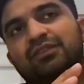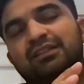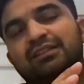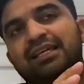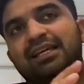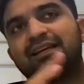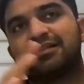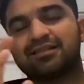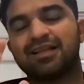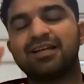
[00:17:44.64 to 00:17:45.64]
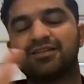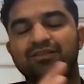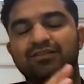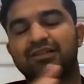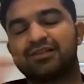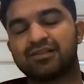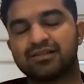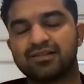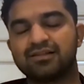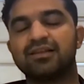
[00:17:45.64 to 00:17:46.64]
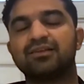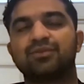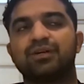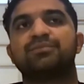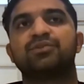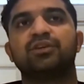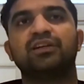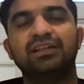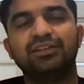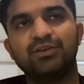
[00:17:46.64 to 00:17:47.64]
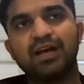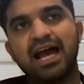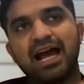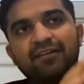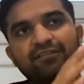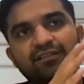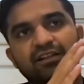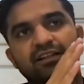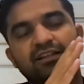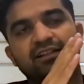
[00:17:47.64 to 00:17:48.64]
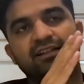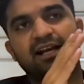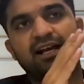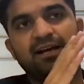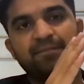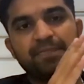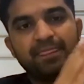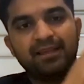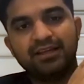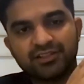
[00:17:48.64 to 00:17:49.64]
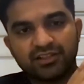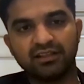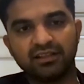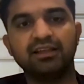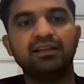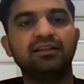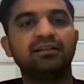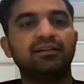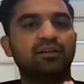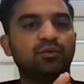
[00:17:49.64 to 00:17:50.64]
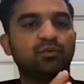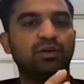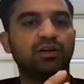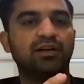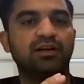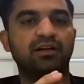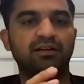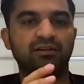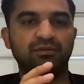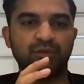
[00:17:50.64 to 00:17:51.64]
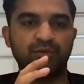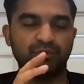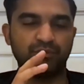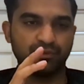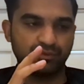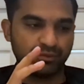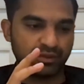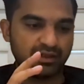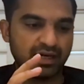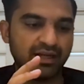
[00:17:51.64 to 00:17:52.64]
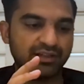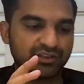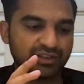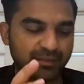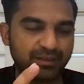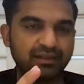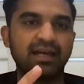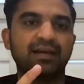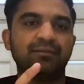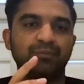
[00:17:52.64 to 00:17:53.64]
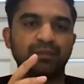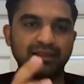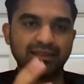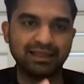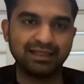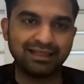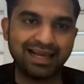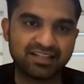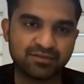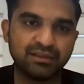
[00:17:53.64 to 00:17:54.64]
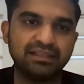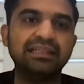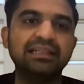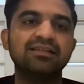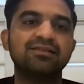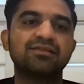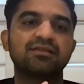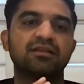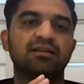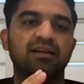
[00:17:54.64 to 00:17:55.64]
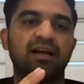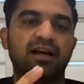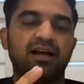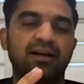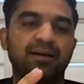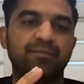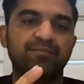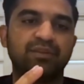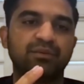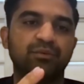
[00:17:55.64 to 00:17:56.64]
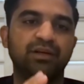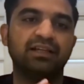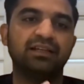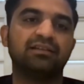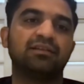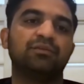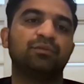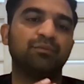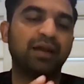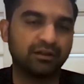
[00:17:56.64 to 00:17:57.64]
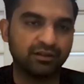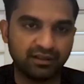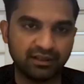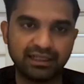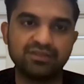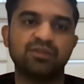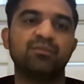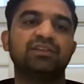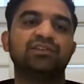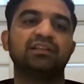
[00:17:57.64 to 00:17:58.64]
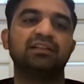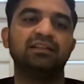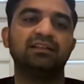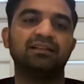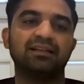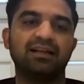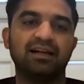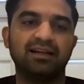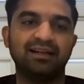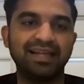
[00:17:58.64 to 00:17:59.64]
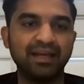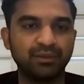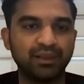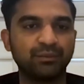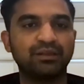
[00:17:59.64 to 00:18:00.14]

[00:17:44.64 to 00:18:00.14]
taking a slice of this sales rep's journey, you have initially we're shaping them, building that expertise with micro learning, as you mentioned, enabling with